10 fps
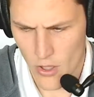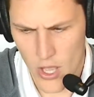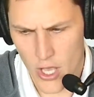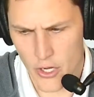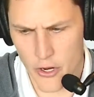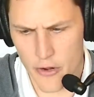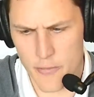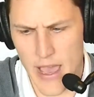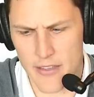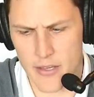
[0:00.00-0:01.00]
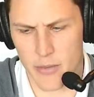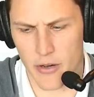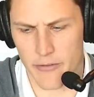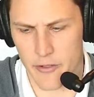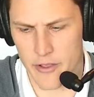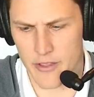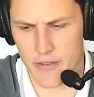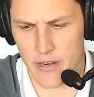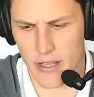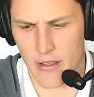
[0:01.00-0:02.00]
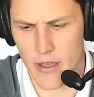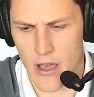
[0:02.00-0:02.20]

Girls basketball for this evening.